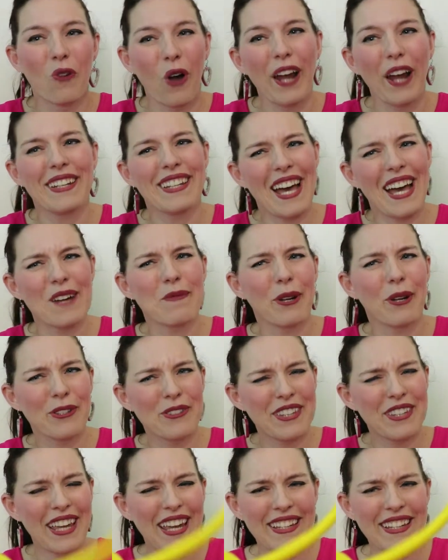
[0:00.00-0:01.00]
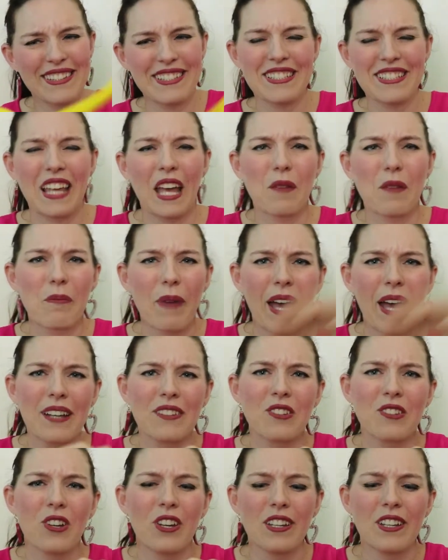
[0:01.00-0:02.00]
right now most of the air's escaped back
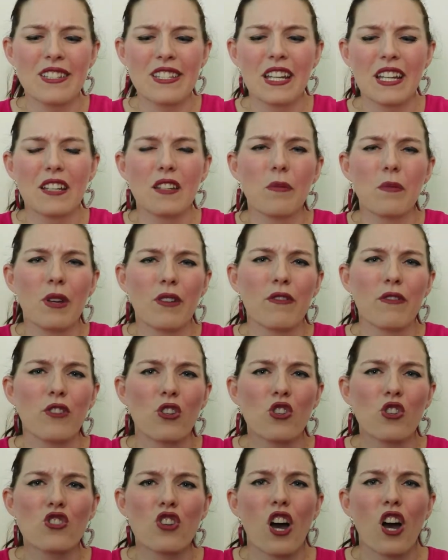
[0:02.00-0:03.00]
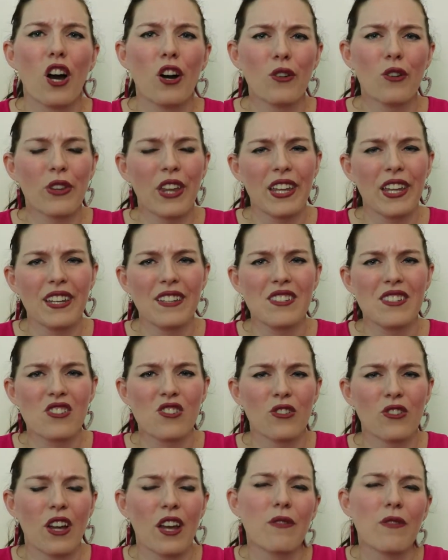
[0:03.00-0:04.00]
so it seemed a bit futile that
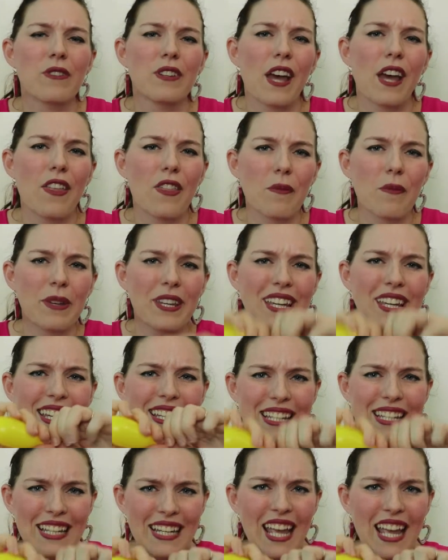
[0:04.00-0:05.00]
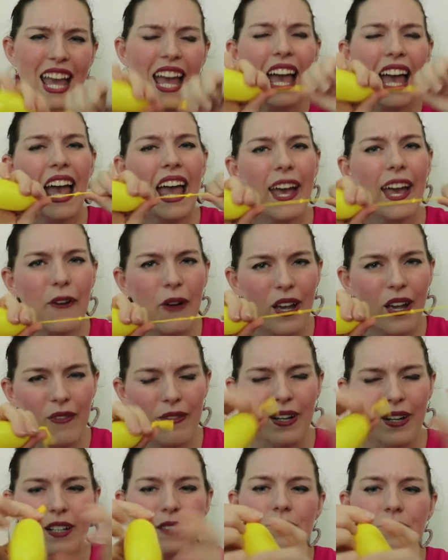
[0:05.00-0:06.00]
additional effort at the beginning.
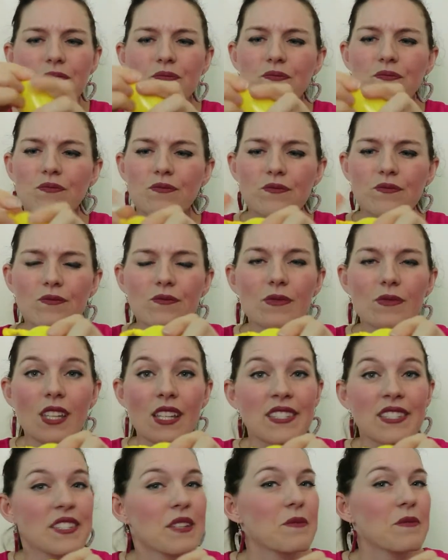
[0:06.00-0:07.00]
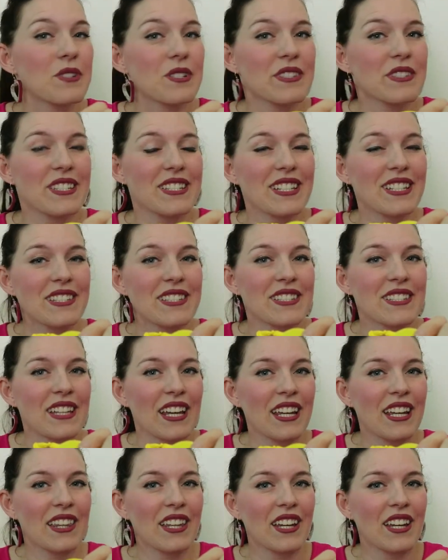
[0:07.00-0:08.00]
However sometimes it does
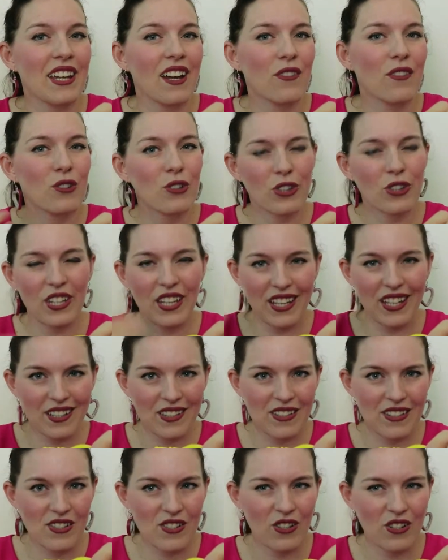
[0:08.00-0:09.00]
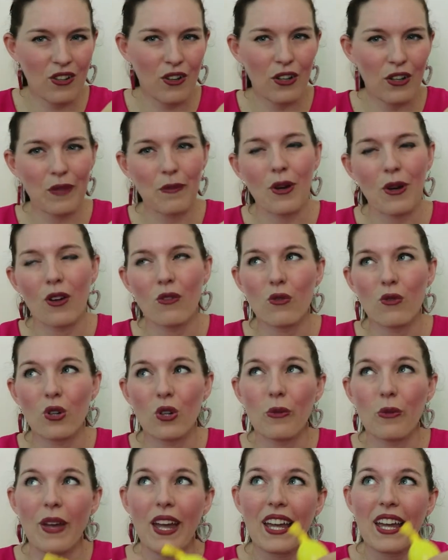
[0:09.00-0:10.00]
stay there. I've got the air conditioner on in my
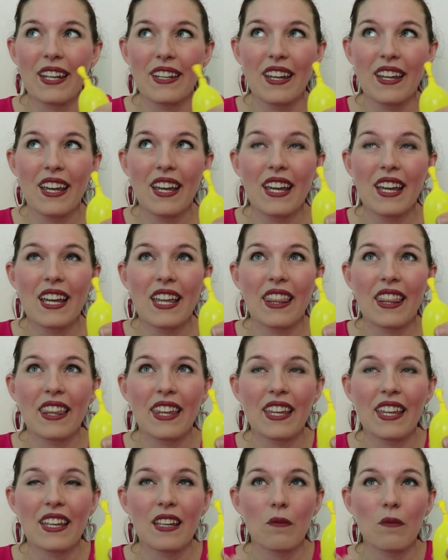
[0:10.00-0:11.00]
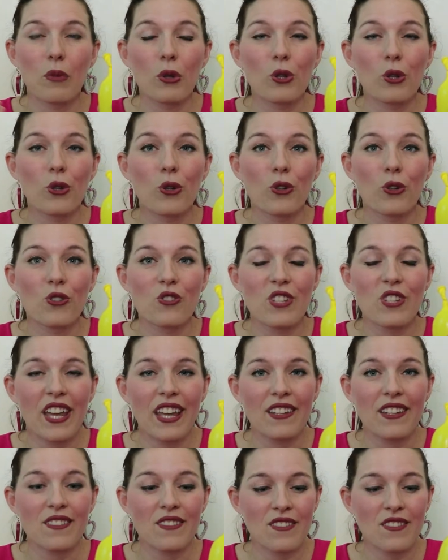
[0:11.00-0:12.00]
room and the balloon
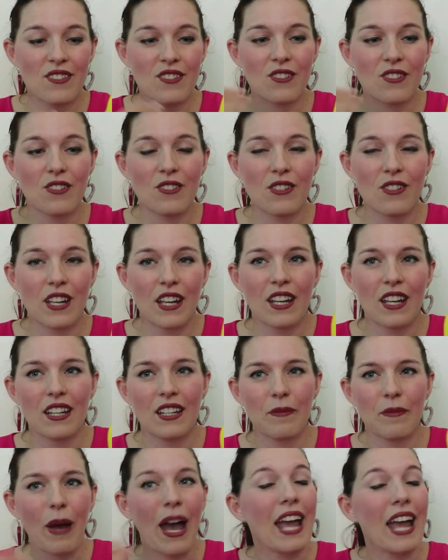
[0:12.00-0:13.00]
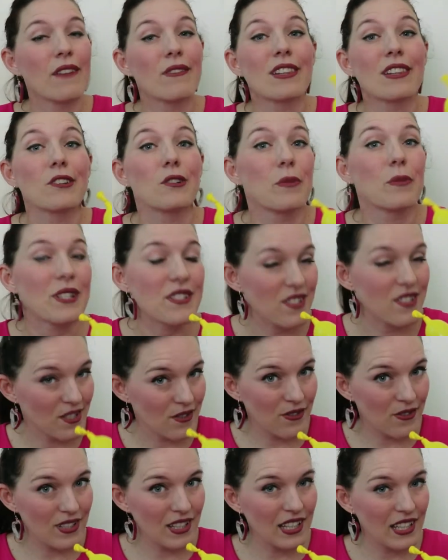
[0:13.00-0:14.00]
tends to behave a little bit
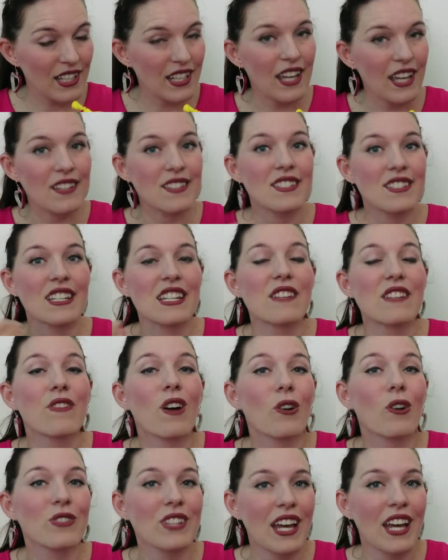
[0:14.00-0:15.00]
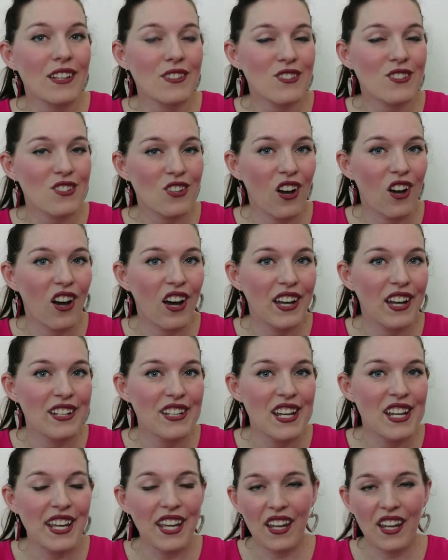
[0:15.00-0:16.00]
differently as to if I was outside
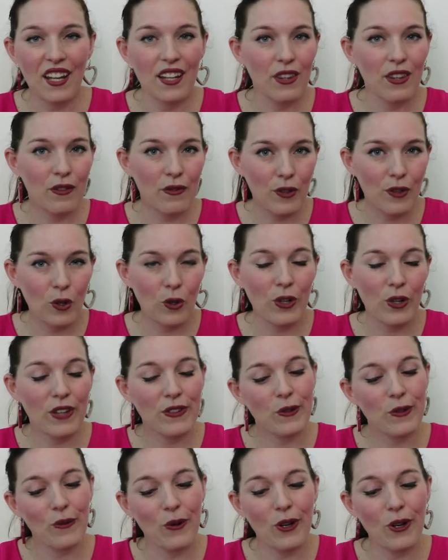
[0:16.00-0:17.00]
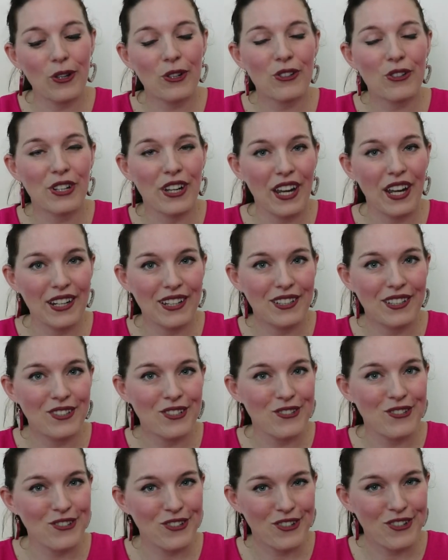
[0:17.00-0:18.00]
in the field as it were creating
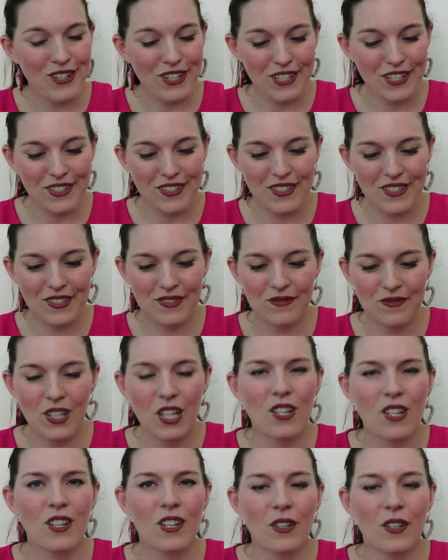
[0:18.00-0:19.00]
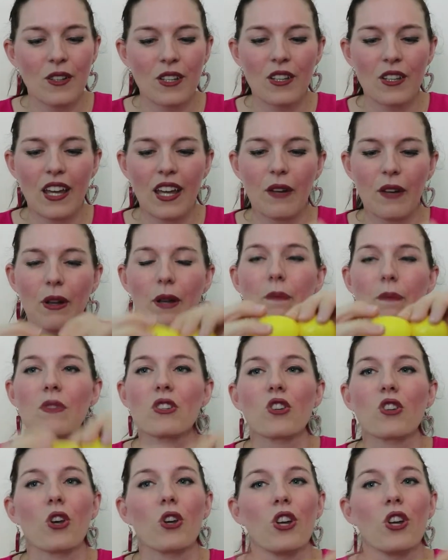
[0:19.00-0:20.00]
designs. Anyway,
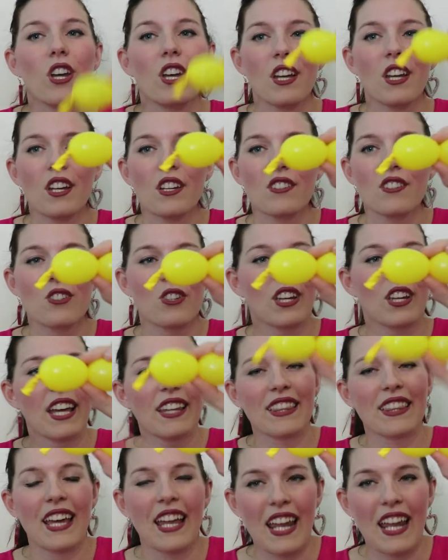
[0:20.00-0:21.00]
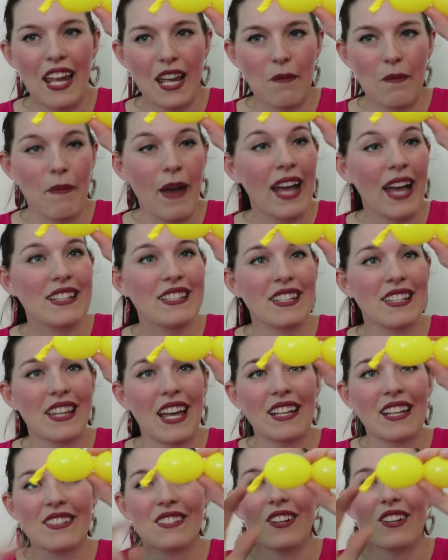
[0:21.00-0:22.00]
so to get that air back to
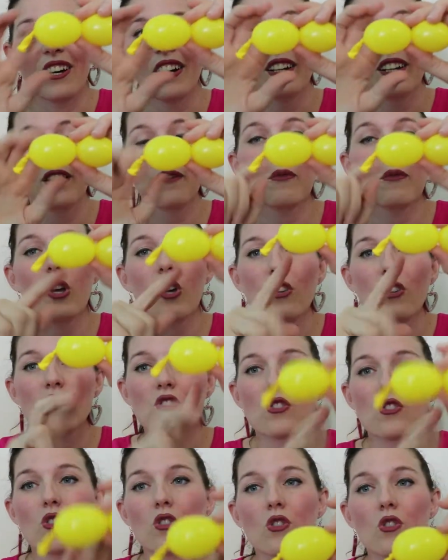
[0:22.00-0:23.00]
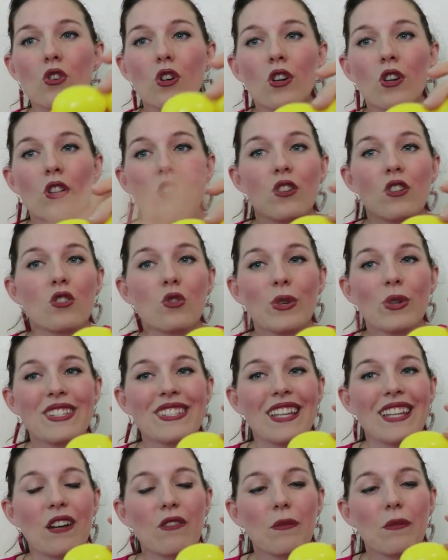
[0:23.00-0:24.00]
that side I'm going to twist
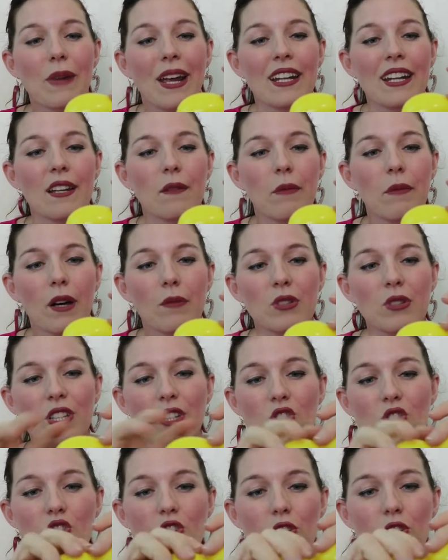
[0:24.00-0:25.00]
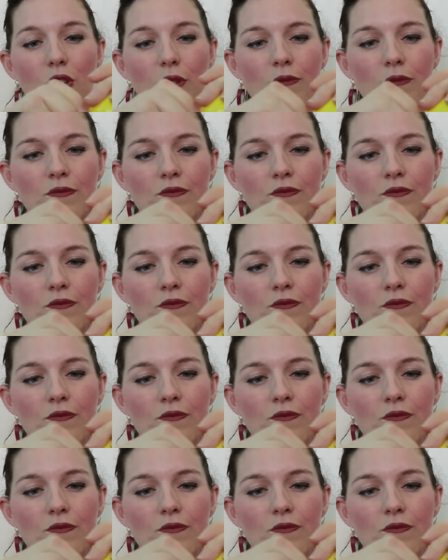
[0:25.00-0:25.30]
that remaining bubble in two